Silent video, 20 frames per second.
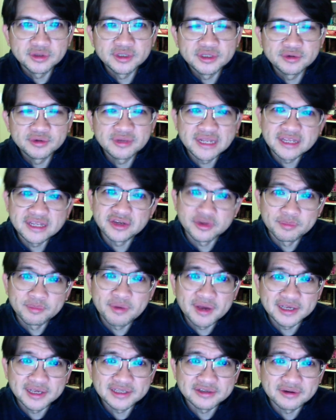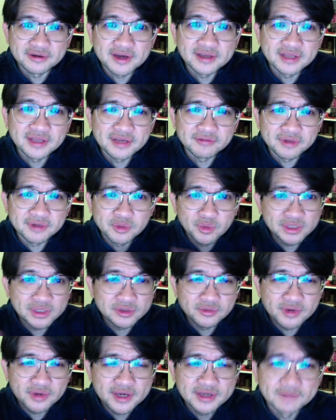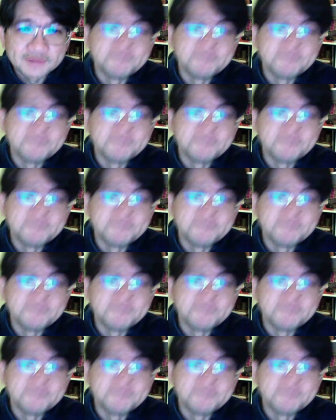clean your bikes, right? Every wet ride.